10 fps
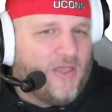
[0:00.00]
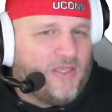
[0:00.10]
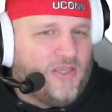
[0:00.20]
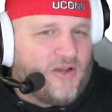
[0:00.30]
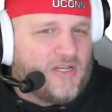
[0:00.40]

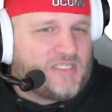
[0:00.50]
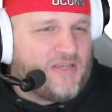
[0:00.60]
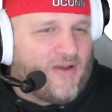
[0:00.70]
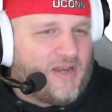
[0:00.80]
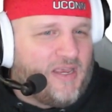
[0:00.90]
you're going to see
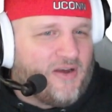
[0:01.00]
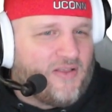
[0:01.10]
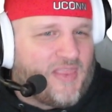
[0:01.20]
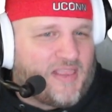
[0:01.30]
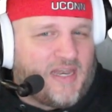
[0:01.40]
right here
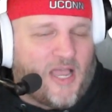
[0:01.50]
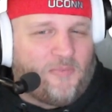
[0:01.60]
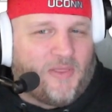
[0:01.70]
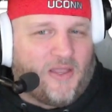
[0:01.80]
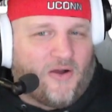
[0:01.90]
that the now
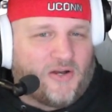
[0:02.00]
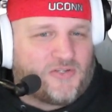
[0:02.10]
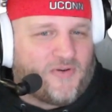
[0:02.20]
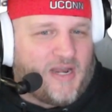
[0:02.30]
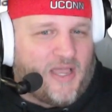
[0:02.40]
playing
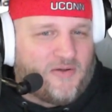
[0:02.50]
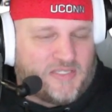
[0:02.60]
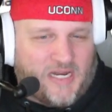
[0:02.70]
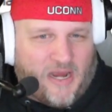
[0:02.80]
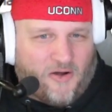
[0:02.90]
artist right now
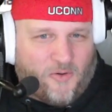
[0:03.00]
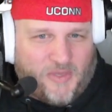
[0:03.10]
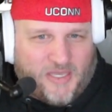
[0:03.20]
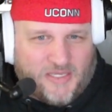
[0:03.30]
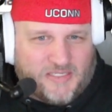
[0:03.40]
is an error
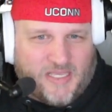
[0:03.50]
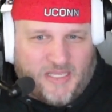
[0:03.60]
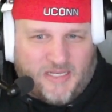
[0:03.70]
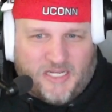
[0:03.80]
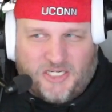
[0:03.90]
because
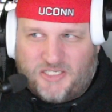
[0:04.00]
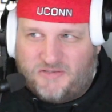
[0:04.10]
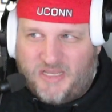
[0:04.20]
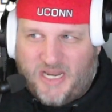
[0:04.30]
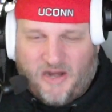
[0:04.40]
it, it just
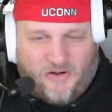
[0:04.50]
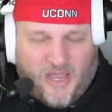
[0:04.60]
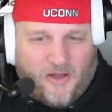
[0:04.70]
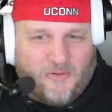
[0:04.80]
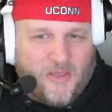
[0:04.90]
it errored
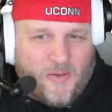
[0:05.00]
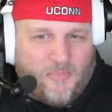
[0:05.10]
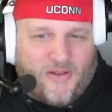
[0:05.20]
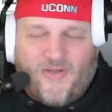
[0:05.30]
out. But if